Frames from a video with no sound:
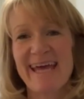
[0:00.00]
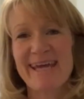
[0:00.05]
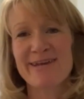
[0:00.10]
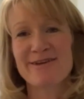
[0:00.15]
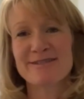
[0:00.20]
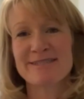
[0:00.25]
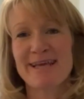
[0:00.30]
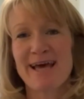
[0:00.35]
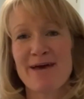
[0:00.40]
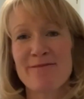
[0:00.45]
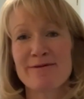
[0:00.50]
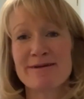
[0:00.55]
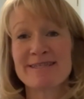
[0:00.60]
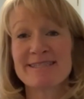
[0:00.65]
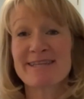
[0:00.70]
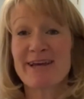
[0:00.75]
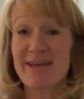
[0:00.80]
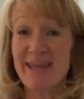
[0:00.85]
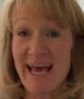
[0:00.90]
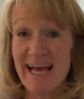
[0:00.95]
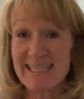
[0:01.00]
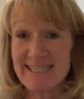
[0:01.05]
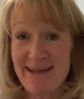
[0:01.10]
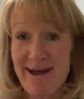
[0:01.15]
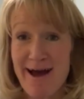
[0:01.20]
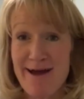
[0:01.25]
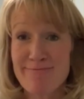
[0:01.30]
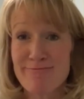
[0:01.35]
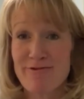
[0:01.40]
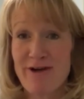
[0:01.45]
you, Simon. So yes,
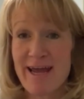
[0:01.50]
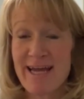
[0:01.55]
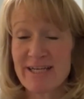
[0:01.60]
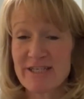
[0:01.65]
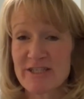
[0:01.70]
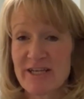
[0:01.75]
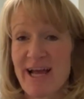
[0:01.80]
I'm Rach.